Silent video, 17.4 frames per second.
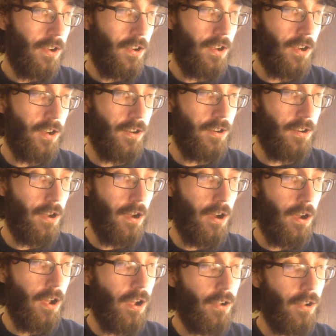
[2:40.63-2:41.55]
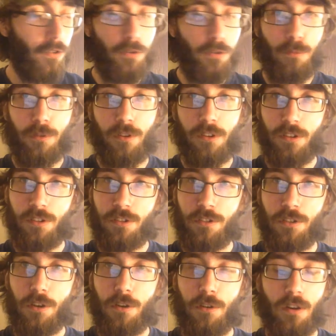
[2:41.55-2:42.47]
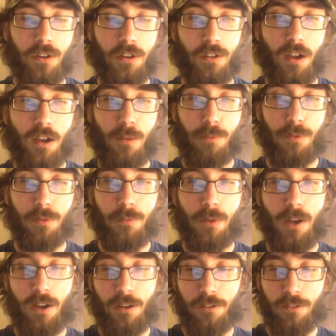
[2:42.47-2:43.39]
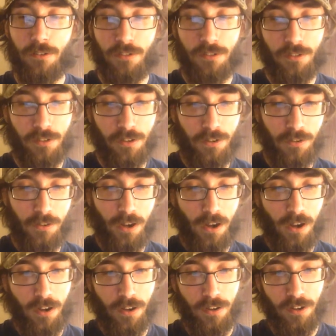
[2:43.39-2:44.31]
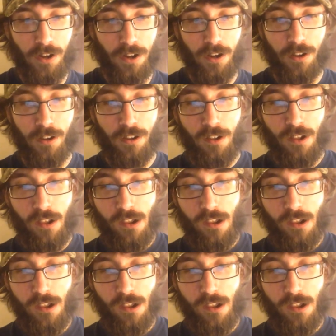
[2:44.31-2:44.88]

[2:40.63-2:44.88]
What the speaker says: and a little bit of snow on top of the mountain, so yeah.